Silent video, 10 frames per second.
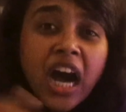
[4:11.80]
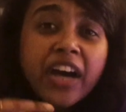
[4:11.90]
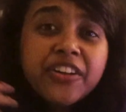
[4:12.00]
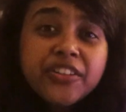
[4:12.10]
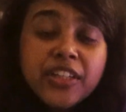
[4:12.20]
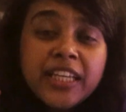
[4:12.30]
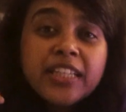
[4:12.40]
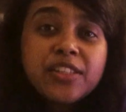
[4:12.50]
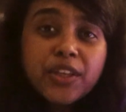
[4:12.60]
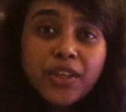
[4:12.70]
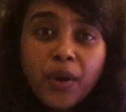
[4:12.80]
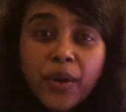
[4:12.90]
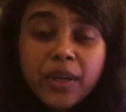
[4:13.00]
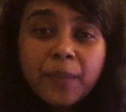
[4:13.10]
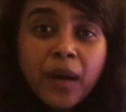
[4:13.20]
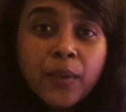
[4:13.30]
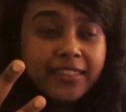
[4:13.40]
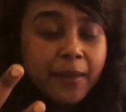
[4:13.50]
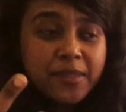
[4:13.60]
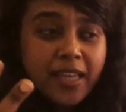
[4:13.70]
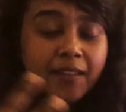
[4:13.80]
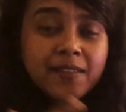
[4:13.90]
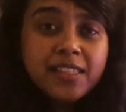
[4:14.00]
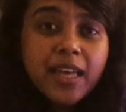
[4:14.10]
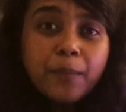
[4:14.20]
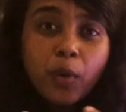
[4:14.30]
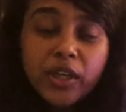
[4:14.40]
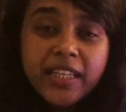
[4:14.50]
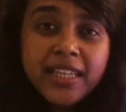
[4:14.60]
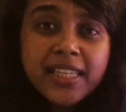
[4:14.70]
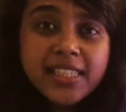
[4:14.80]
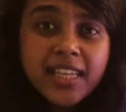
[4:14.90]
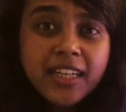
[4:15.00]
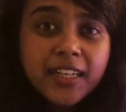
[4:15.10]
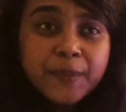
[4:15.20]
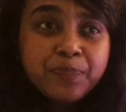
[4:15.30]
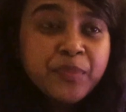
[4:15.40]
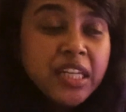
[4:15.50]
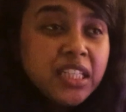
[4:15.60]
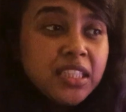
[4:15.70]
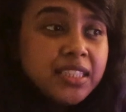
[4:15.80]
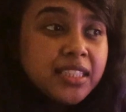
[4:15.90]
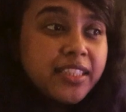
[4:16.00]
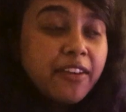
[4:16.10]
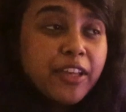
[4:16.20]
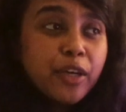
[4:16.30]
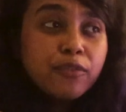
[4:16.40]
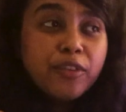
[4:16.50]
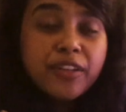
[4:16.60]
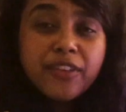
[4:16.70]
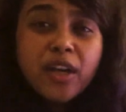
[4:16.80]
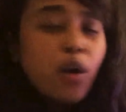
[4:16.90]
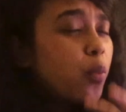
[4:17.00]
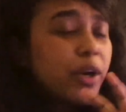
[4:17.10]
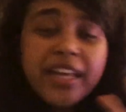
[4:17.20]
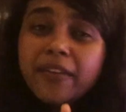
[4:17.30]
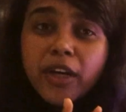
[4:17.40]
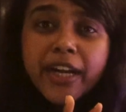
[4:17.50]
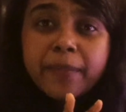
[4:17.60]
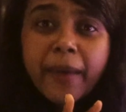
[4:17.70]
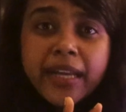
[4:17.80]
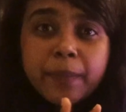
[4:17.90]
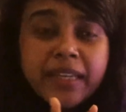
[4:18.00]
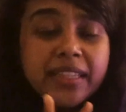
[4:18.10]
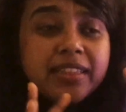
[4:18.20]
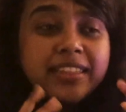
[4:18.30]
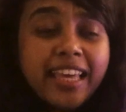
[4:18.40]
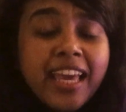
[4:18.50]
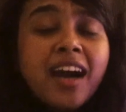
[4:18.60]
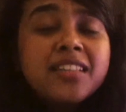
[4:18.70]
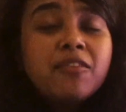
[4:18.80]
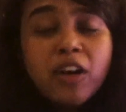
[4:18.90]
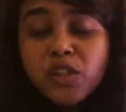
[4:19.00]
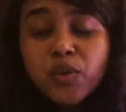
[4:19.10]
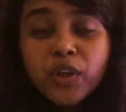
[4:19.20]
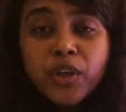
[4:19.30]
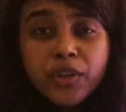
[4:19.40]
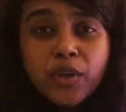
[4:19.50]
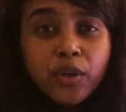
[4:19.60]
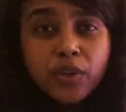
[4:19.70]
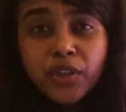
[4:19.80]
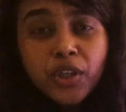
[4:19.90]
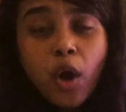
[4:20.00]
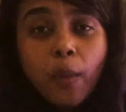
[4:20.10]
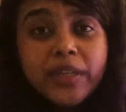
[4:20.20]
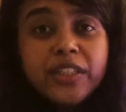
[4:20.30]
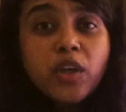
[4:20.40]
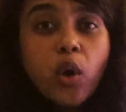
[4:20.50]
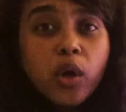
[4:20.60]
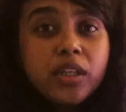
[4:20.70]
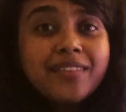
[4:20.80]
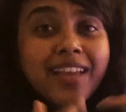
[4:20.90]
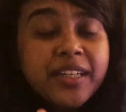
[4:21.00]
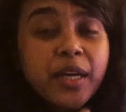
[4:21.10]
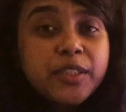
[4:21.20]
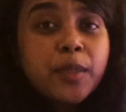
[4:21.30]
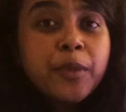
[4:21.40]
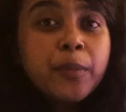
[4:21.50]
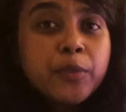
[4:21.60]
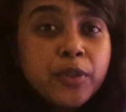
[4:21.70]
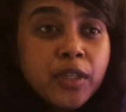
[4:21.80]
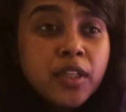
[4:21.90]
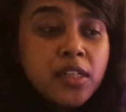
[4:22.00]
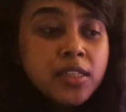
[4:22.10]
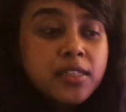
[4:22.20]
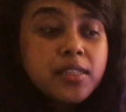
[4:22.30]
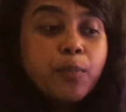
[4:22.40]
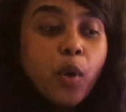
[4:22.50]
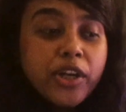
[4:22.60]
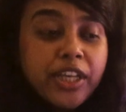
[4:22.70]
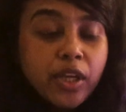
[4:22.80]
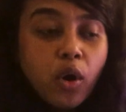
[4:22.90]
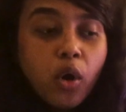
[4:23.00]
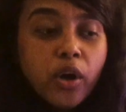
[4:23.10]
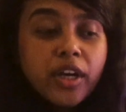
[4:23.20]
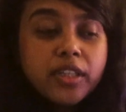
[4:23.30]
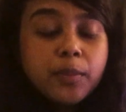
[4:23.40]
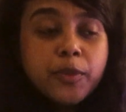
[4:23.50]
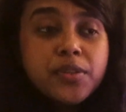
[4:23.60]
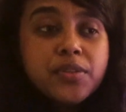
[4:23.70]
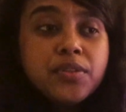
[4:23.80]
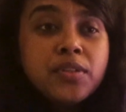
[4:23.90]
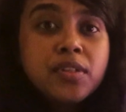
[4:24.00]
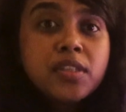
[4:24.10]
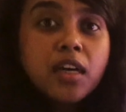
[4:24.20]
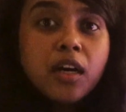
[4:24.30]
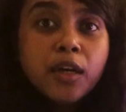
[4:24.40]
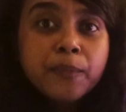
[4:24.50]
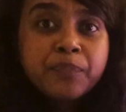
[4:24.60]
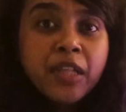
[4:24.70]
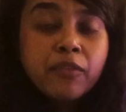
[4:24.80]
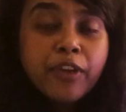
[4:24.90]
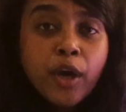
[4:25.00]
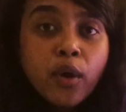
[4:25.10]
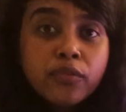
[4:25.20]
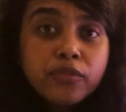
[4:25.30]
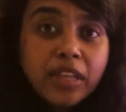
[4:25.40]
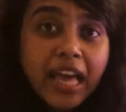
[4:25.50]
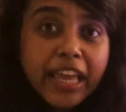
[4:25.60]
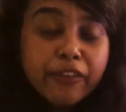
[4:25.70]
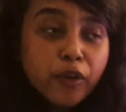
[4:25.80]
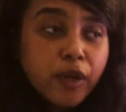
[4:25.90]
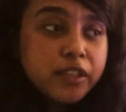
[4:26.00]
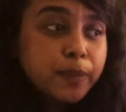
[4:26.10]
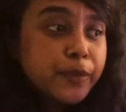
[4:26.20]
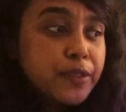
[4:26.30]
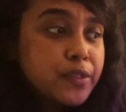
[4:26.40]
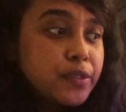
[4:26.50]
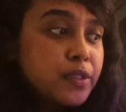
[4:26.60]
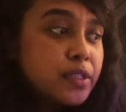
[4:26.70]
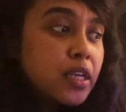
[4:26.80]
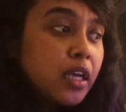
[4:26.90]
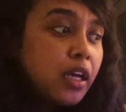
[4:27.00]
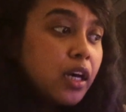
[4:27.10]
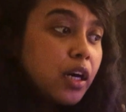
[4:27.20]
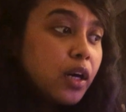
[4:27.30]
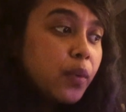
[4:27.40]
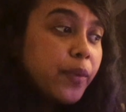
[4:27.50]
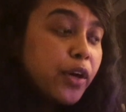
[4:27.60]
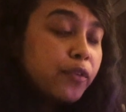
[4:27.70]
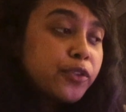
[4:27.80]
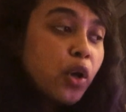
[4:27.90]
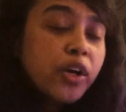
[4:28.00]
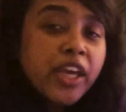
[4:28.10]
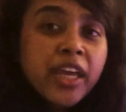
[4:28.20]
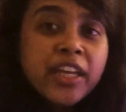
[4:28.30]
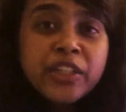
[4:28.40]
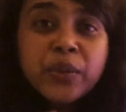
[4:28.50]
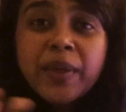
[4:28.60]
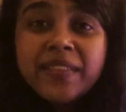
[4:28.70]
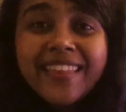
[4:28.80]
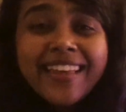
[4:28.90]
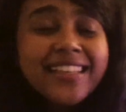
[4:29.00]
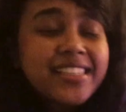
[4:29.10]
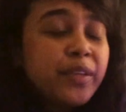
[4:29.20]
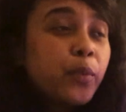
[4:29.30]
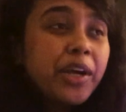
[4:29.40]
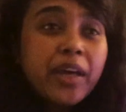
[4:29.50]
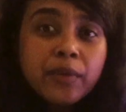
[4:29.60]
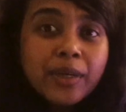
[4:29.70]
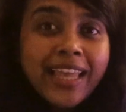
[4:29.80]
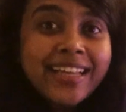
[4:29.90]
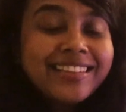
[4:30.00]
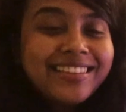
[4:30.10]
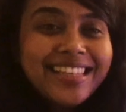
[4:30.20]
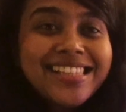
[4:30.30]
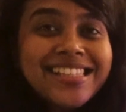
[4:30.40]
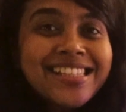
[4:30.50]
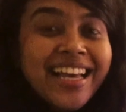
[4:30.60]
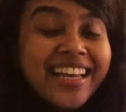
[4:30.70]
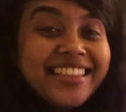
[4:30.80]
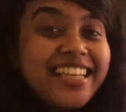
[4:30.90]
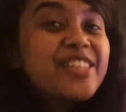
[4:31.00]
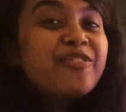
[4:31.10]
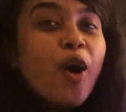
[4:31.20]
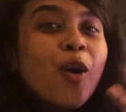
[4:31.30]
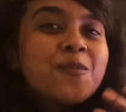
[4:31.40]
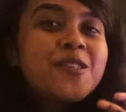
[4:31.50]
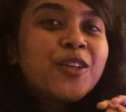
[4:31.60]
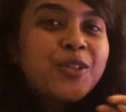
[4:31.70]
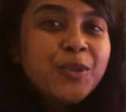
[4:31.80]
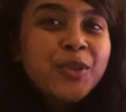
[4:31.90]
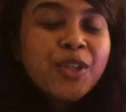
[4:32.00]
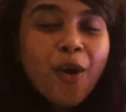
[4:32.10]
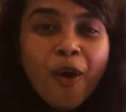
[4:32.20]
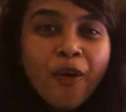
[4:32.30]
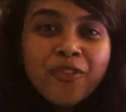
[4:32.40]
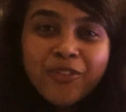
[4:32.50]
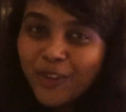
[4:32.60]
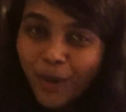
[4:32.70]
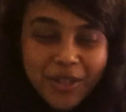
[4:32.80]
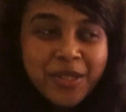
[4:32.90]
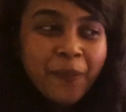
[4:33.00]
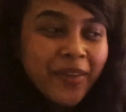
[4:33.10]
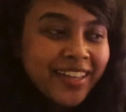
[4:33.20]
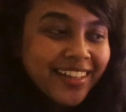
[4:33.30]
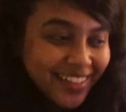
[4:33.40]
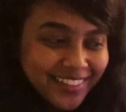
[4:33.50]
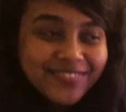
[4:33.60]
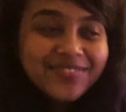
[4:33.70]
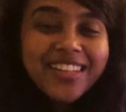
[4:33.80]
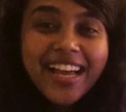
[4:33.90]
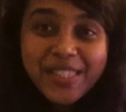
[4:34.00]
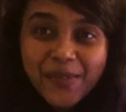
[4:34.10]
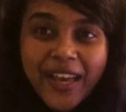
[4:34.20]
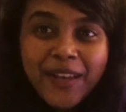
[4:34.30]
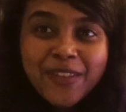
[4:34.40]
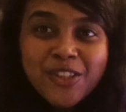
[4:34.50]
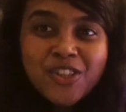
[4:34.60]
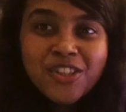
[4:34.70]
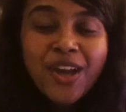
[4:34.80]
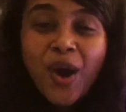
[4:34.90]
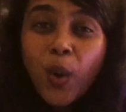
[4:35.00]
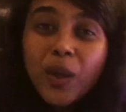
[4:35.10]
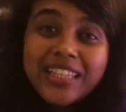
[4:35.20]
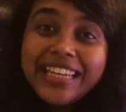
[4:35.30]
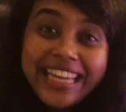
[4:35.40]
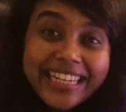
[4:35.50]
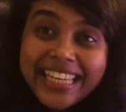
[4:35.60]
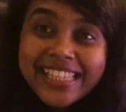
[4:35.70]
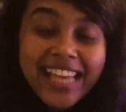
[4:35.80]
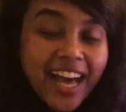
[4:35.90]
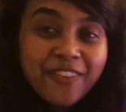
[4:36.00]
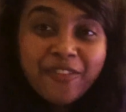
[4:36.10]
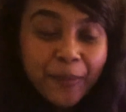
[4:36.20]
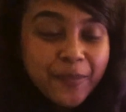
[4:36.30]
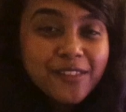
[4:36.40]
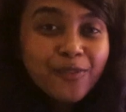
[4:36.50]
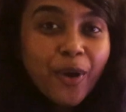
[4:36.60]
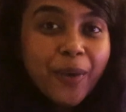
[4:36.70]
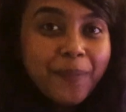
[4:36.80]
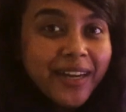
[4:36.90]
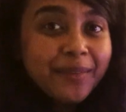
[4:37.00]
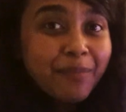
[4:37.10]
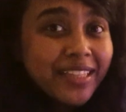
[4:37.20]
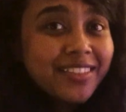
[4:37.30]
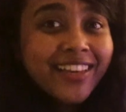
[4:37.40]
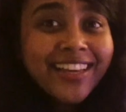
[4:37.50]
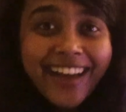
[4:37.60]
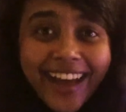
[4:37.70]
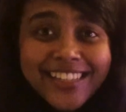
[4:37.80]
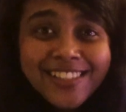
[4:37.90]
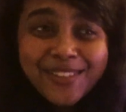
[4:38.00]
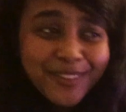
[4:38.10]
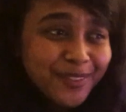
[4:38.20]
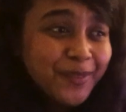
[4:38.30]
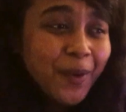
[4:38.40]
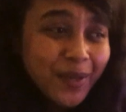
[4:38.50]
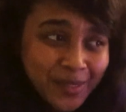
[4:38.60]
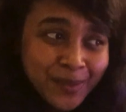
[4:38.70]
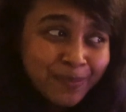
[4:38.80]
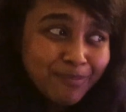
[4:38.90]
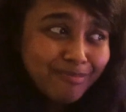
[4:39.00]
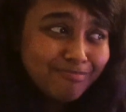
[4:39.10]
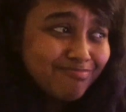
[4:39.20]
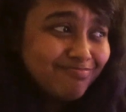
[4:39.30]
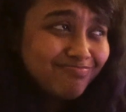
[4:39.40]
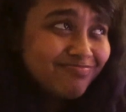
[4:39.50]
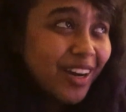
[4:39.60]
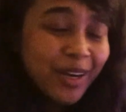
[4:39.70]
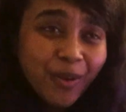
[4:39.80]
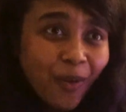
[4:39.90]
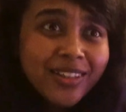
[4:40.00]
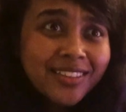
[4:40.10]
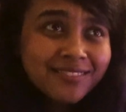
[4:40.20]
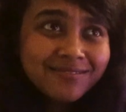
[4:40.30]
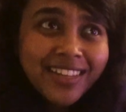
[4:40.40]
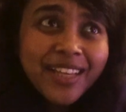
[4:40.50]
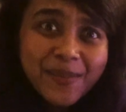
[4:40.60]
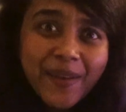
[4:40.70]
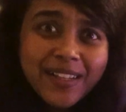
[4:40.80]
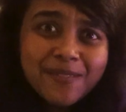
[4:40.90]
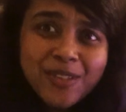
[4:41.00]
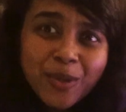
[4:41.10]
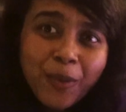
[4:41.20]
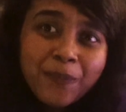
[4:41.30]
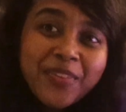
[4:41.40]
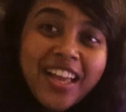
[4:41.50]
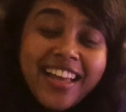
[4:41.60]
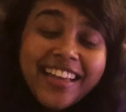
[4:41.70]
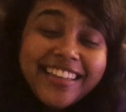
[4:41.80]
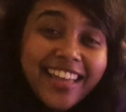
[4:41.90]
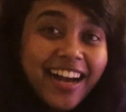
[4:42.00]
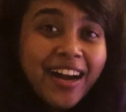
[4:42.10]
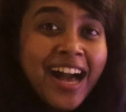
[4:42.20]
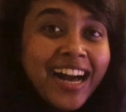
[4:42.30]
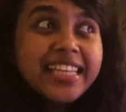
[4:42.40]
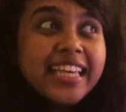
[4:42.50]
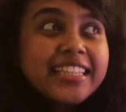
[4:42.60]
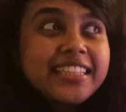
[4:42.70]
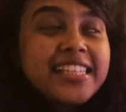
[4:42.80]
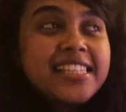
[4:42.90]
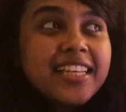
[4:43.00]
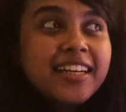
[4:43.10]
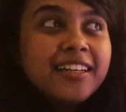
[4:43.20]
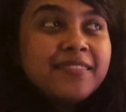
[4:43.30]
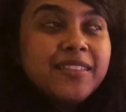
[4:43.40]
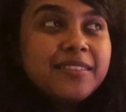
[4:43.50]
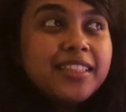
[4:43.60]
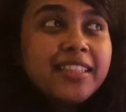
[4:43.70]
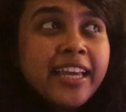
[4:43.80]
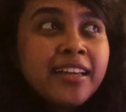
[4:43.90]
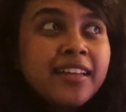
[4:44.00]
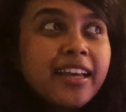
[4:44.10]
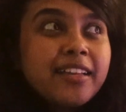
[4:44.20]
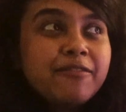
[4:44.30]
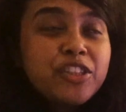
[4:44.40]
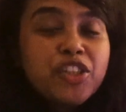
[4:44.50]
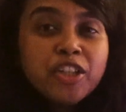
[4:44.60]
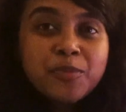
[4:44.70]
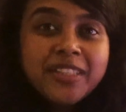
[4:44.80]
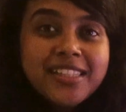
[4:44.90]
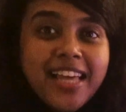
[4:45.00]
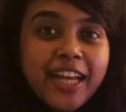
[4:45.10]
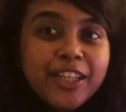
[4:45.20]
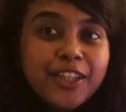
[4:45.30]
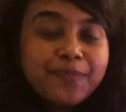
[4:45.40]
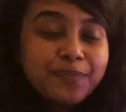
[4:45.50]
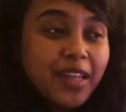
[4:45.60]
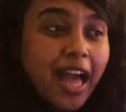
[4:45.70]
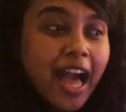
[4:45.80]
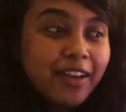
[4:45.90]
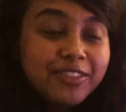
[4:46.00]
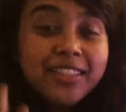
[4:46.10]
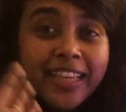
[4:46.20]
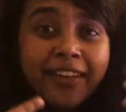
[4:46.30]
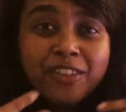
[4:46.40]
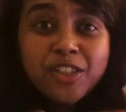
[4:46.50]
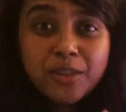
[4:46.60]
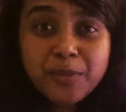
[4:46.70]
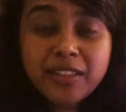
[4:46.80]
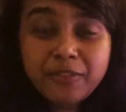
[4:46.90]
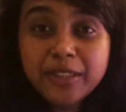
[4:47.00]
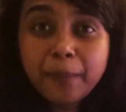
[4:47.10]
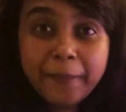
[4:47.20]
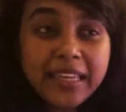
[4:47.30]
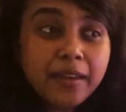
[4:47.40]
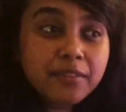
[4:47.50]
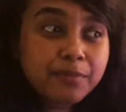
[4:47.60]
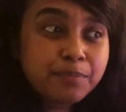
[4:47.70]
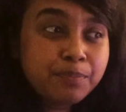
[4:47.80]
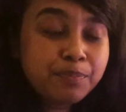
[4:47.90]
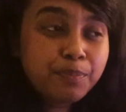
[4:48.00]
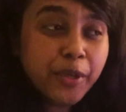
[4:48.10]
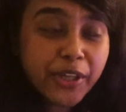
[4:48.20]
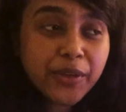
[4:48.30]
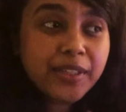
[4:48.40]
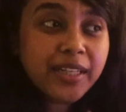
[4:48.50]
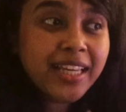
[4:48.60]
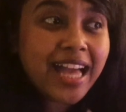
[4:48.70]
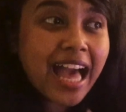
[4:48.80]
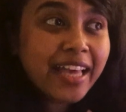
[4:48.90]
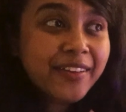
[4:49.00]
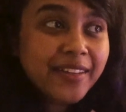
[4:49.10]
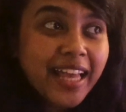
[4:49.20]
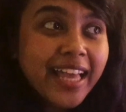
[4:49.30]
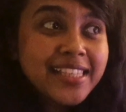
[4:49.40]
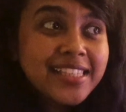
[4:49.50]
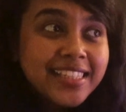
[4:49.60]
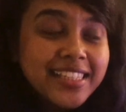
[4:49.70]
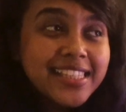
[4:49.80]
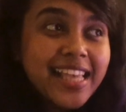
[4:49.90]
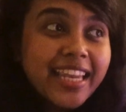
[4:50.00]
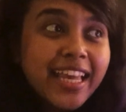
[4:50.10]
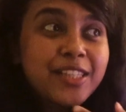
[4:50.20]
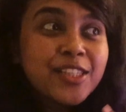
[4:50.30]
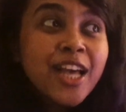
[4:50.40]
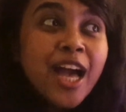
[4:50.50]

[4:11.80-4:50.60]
are really insecure about themselves their bodies um, their way of living or whatever it might be they are the ones who are going, going to comment on that other people's body or other person's um, way of life or other person's uh, way of talking and doing things and whatever like this this forms the root of gossiping as well which all the ladies are famous for but by the way guys do gossip a lot as well so yeah see this uh, the thing with judgment is that the thing with judgment with me particularly I realized this and I,